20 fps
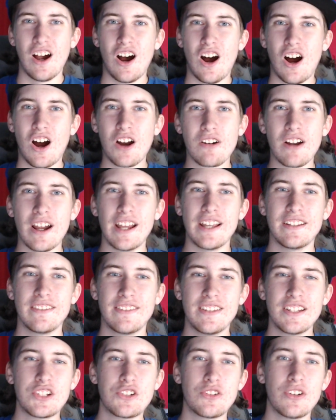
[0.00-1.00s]
All right,
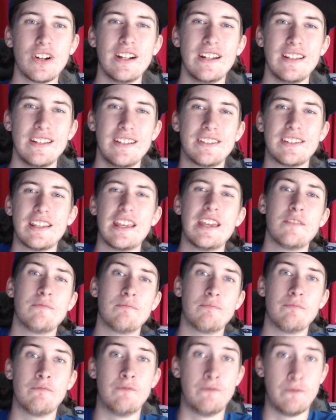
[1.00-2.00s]
this trade is a
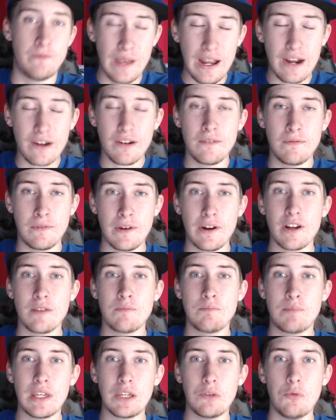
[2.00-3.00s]
very, very
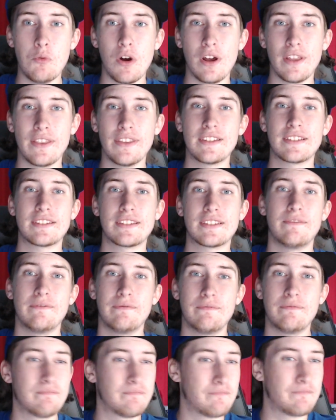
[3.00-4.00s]
big one. This
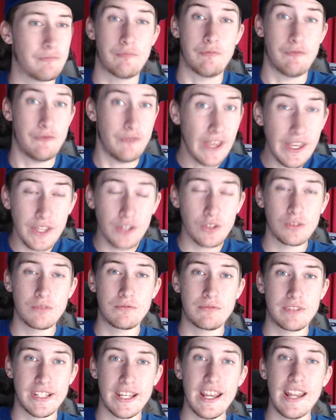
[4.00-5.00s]

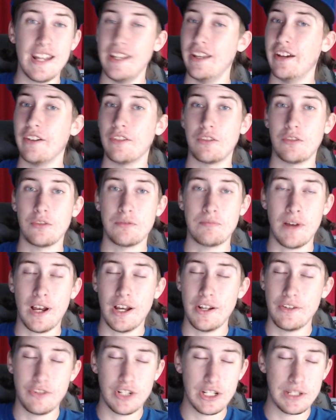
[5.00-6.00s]
failed San Diego's
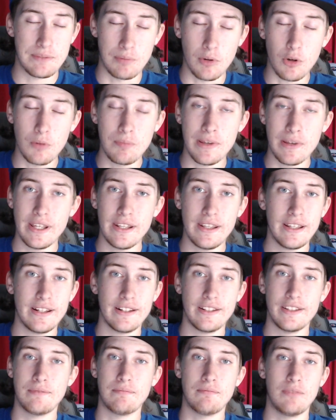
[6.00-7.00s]
Padres bullpen that
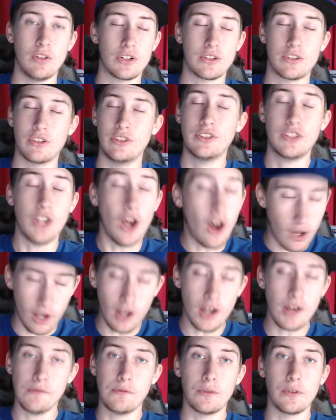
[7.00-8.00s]
has looked
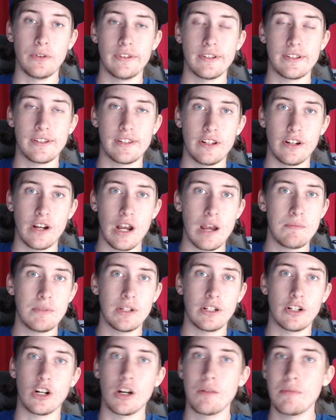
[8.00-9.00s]
awful this year. I
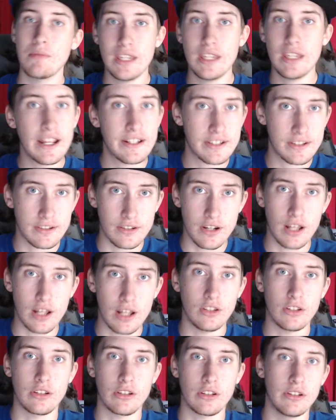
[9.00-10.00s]
mean, Kirby Yates has not
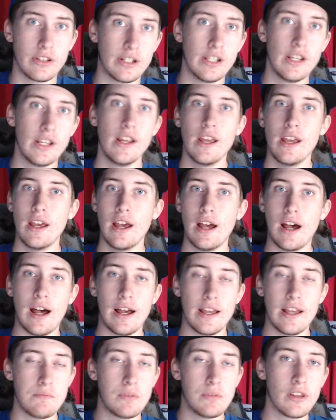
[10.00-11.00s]
looked good.
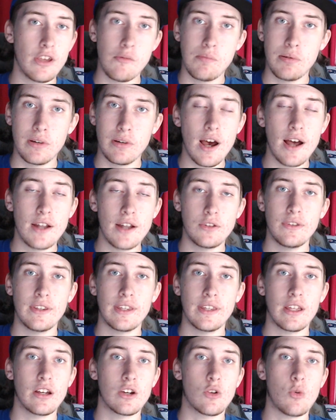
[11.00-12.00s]
Emilio Pagan, who
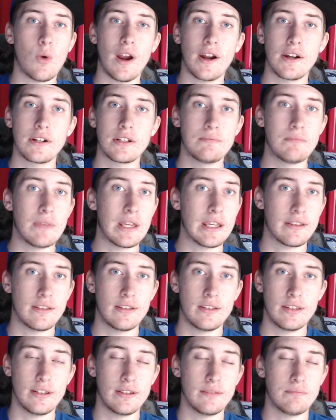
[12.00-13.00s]
they acquired
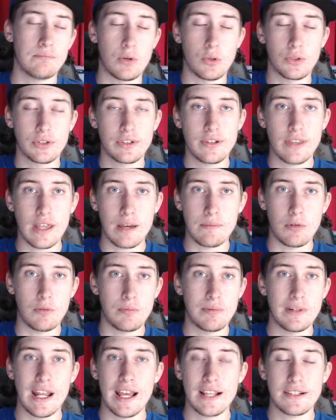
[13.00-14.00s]
to bolster that
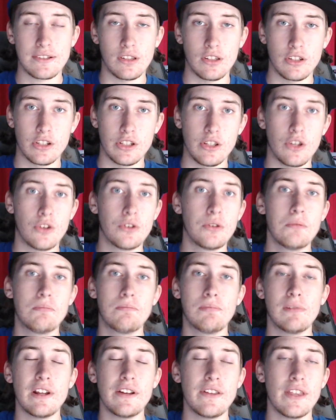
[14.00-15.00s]
bullpen, hasn't looked good. The only
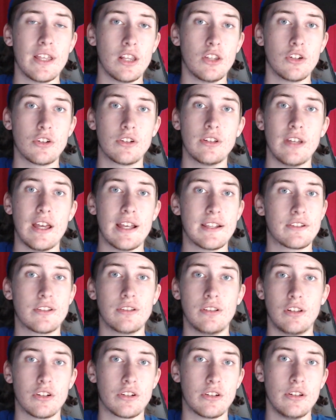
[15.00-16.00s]
player that has
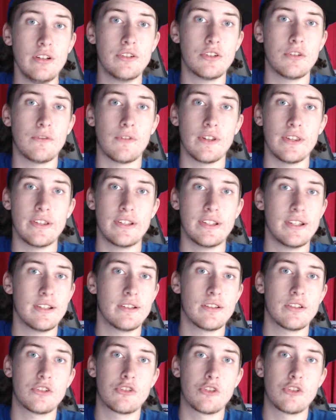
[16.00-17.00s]
looked good so far this
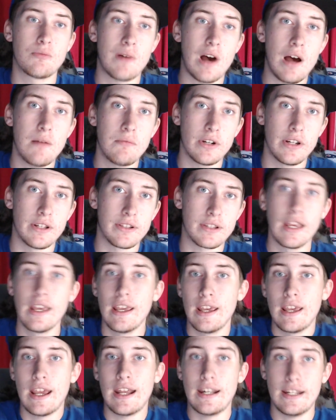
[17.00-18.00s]
season is Drew Pomeranz,
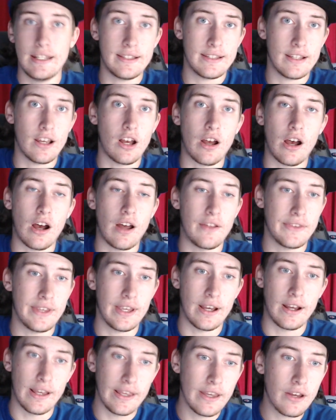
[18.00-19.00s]
and he's on the
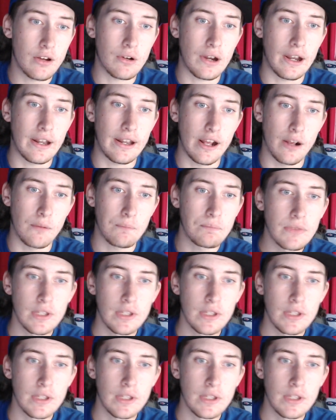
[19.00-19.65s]
IL right now.